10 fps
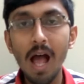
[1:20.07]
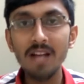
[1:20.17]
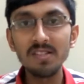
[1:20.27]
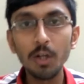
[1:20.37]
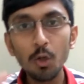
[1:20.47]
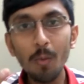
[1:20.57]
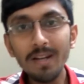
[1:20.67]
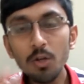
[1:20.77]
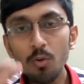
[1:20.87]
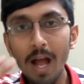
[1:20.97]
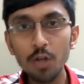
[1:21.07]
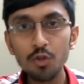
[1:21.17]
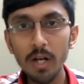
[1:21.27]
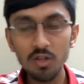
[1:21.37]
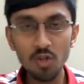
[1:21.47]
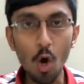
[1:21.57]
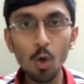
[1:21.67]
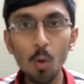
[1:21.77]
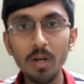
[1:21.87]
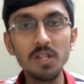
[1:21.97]
has 22 actuators
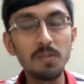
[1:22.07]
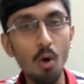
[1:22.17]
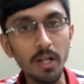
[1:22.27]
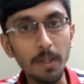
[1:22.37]
all over its body.